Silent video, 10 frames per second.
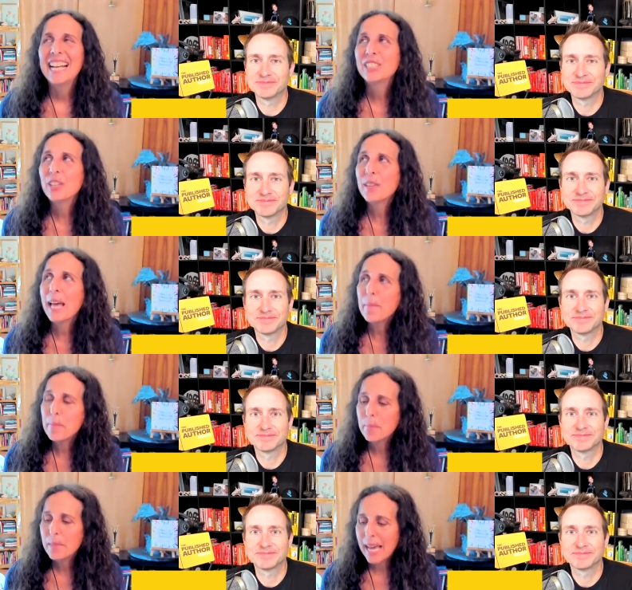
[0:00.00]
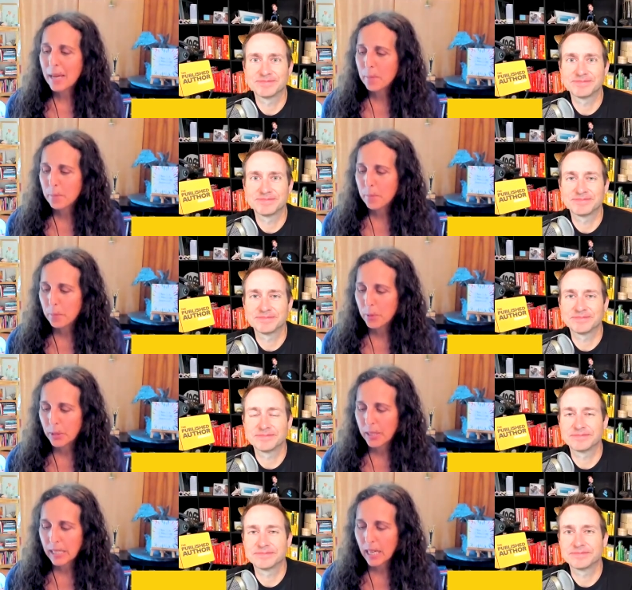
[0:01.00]
Speaker 1: so that that
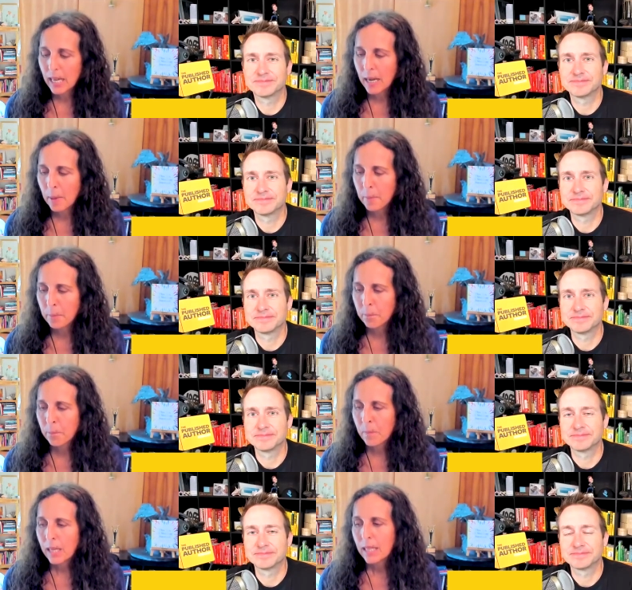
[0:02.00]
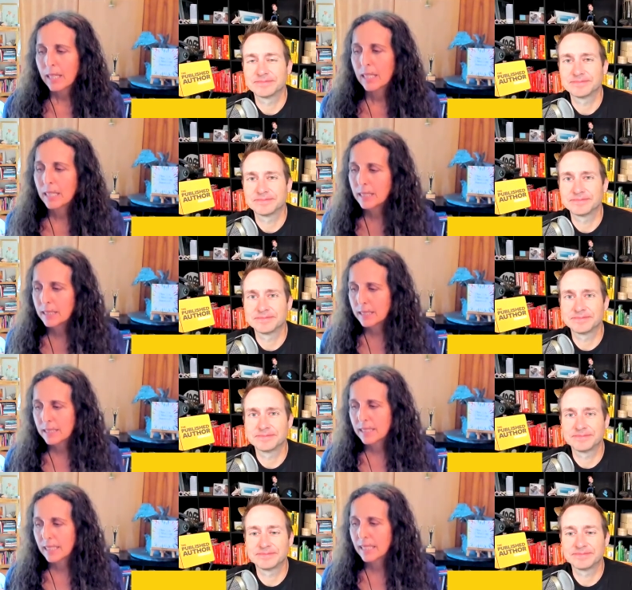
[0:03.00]
book um,
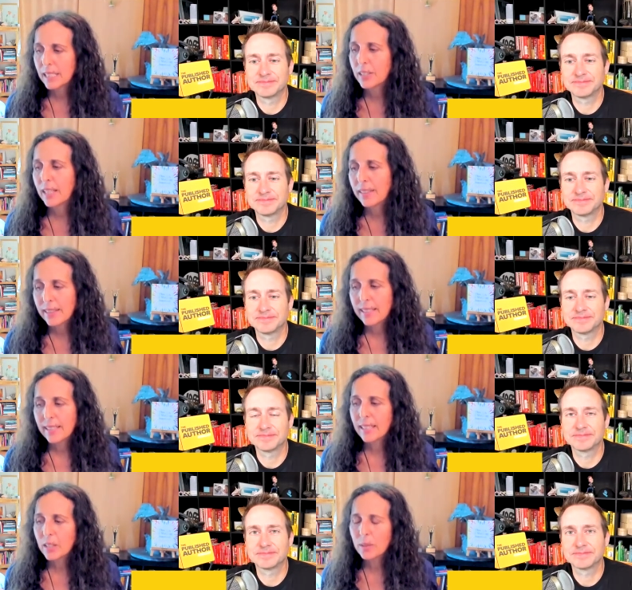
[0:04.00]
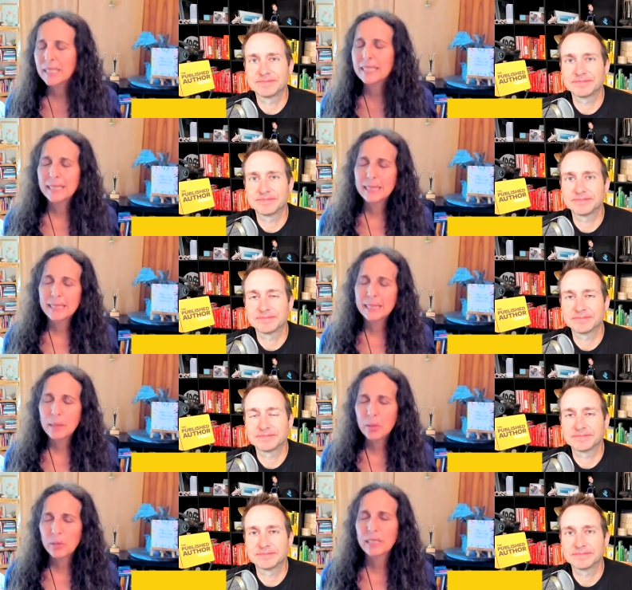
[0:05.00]
is you know it's
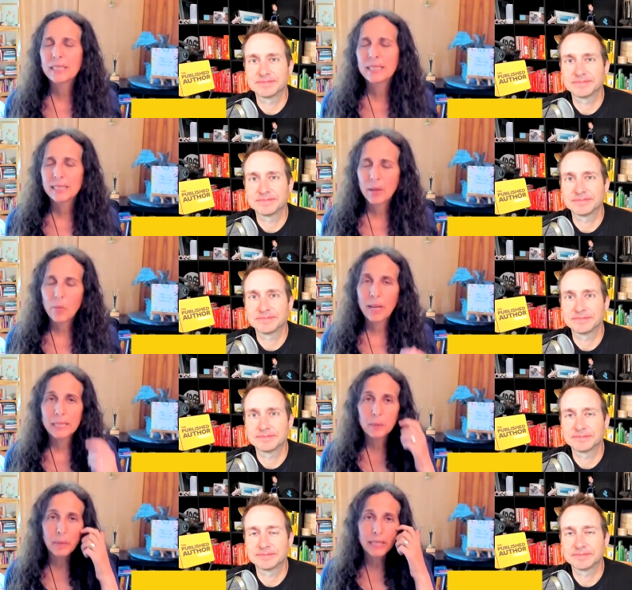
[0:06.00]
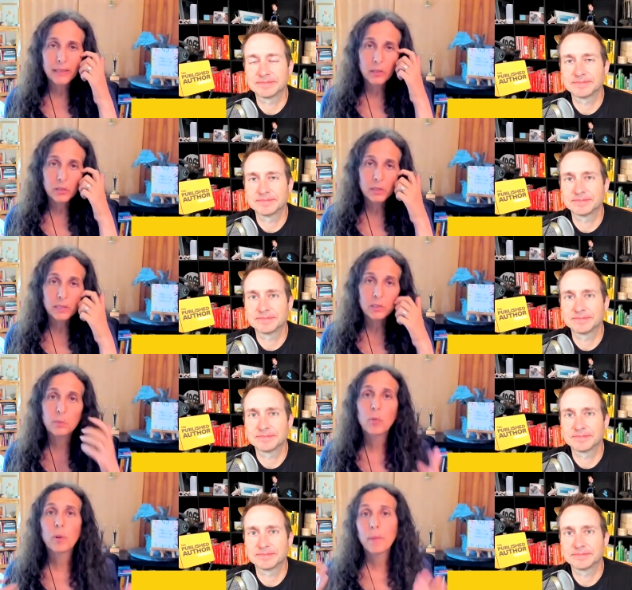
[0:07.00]
similar in some ways but there's
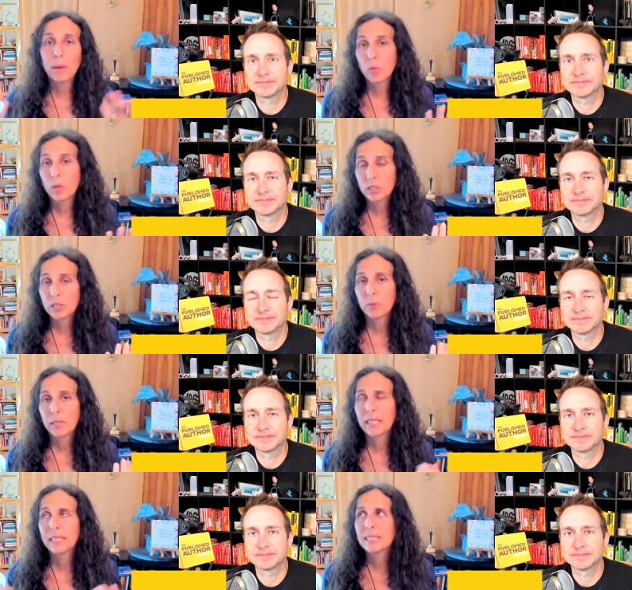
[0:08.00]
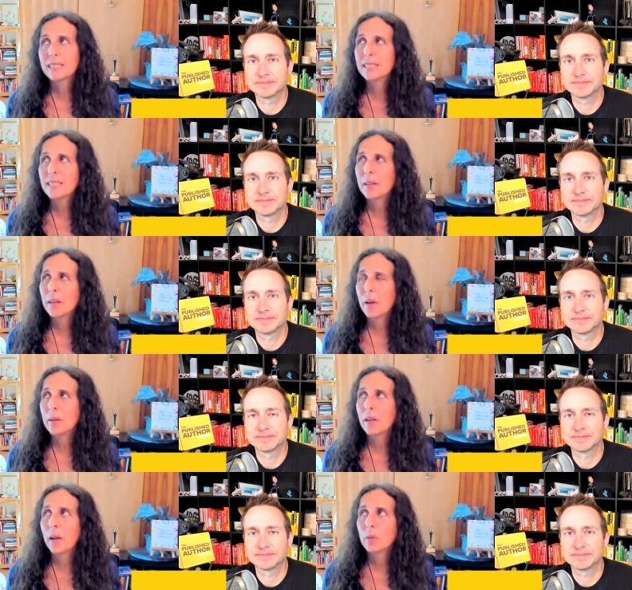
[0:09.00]
there's more memoir to it it's it's i don't
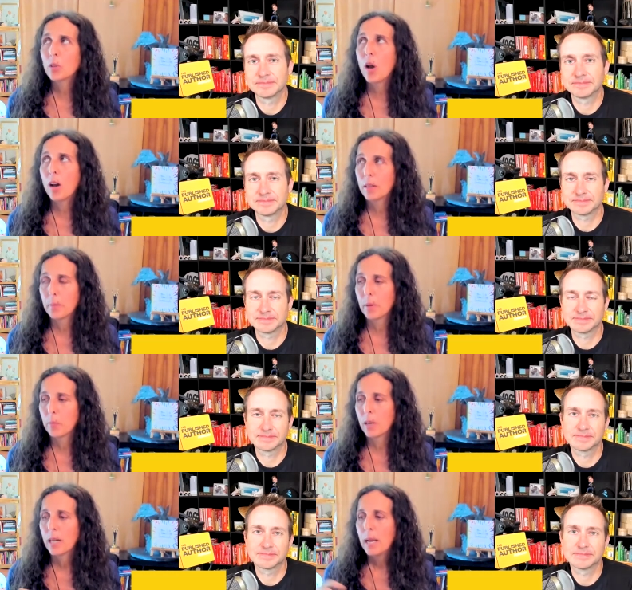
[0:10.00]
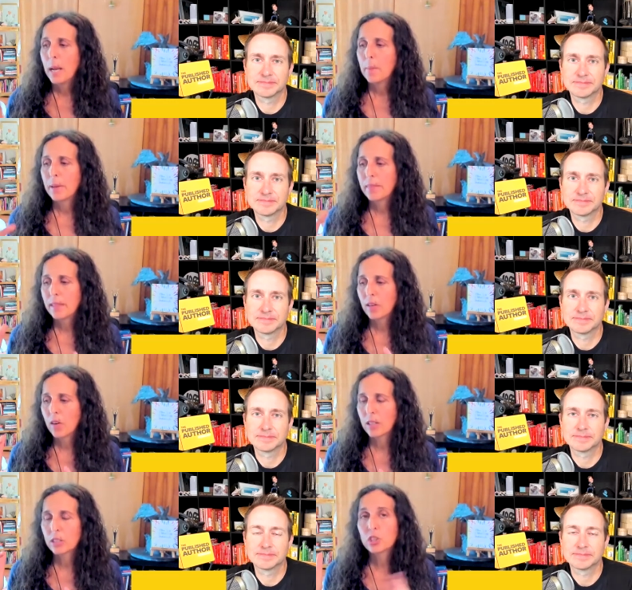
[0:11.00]
i wouldn't call it a memoir but
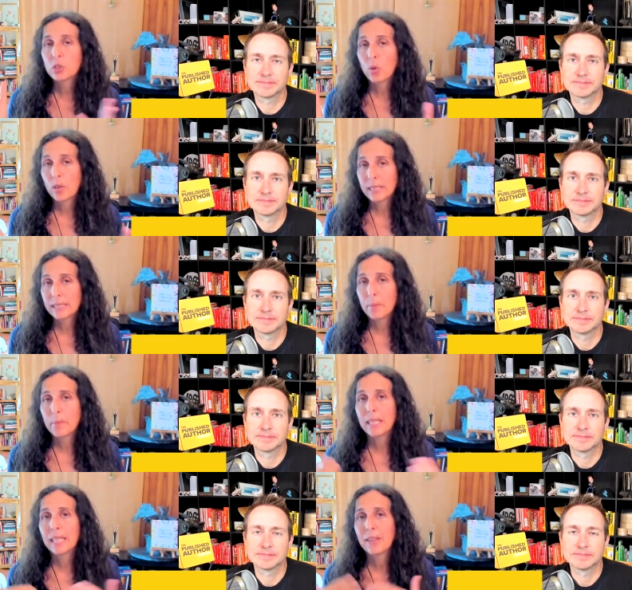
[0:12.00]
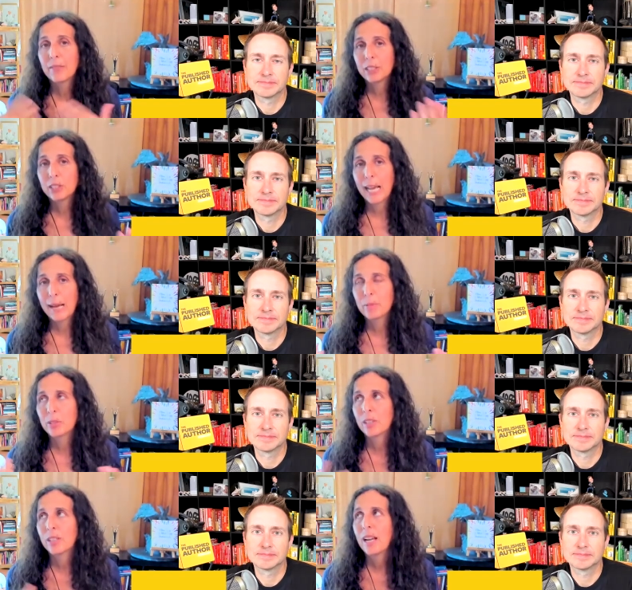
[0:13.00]
there are stories that begin every
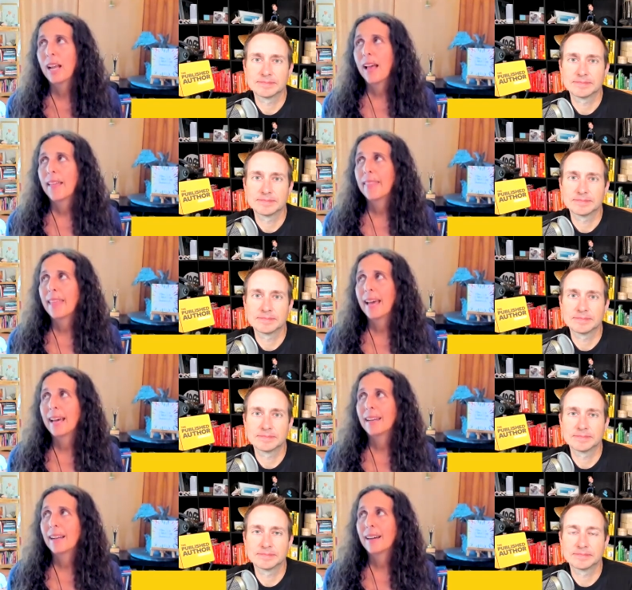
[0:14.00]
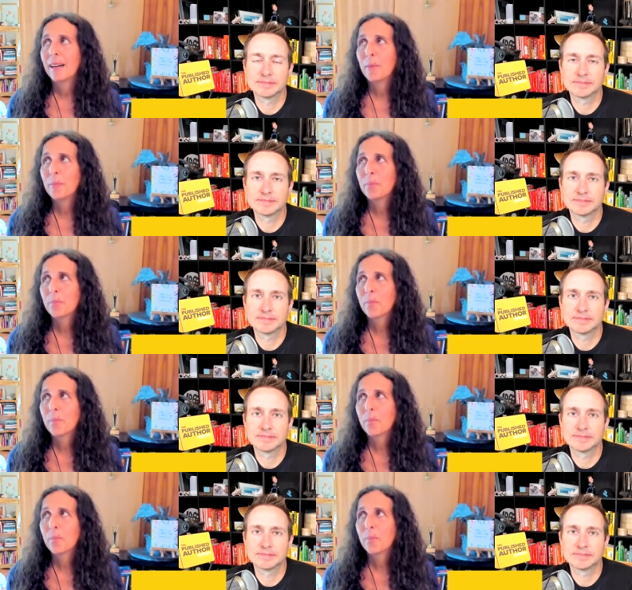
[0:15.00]
chapter that um,